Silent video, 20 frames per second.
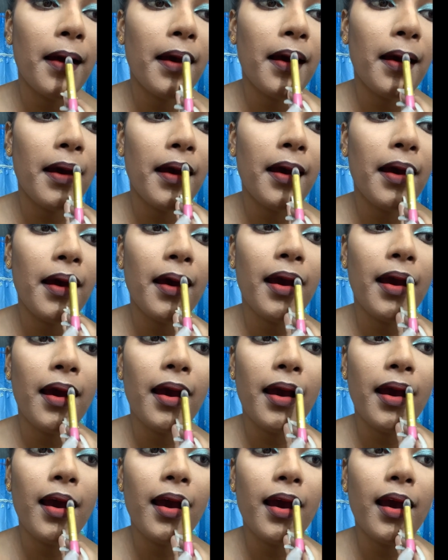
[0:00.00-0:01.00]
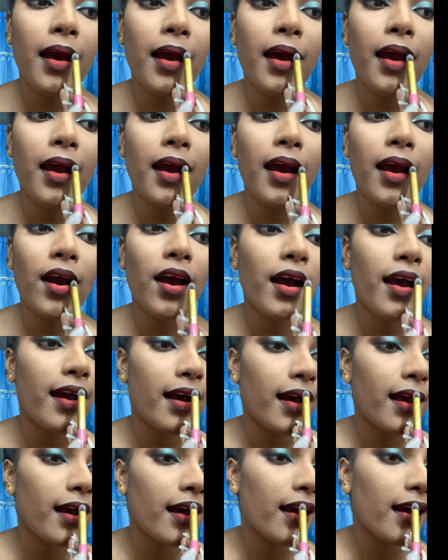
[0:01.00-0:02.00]
And I'm now using this the
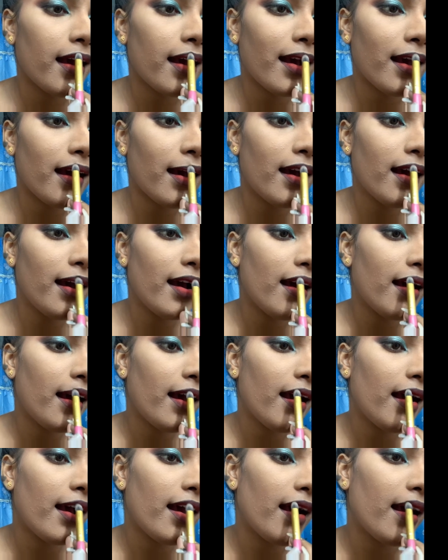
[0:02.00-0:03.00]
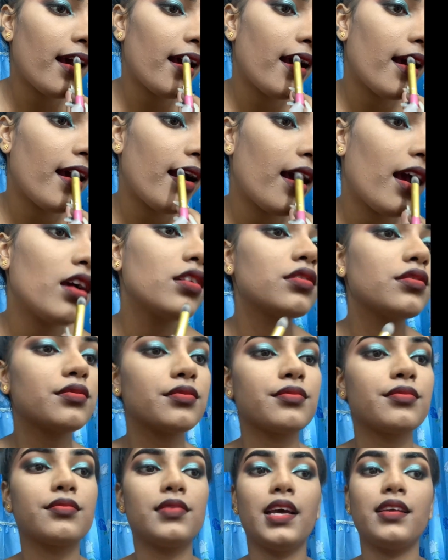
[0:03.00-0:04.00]
pencil brush to just blend the
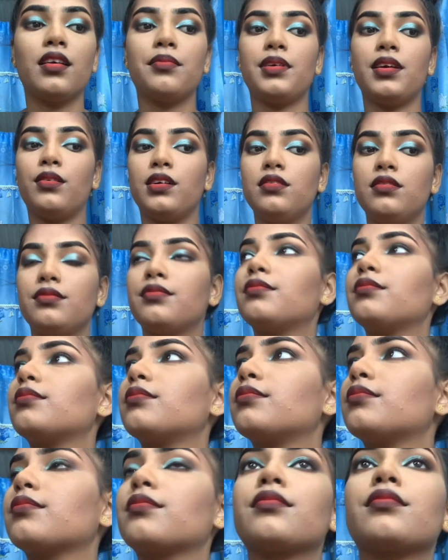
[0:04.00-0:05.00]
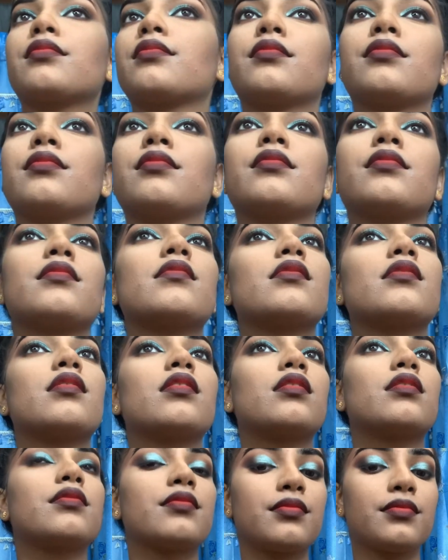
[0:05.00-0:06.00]
black and the red so there is no
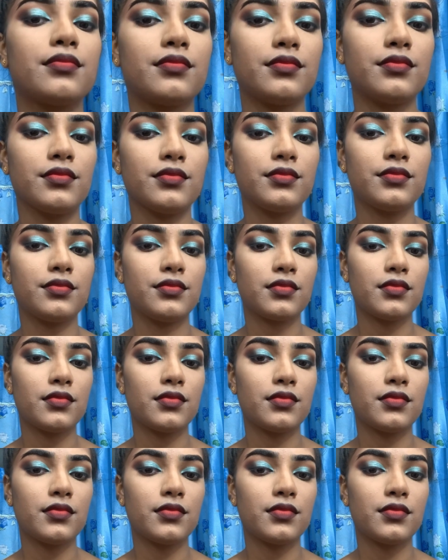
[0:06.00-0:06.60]
harsh line.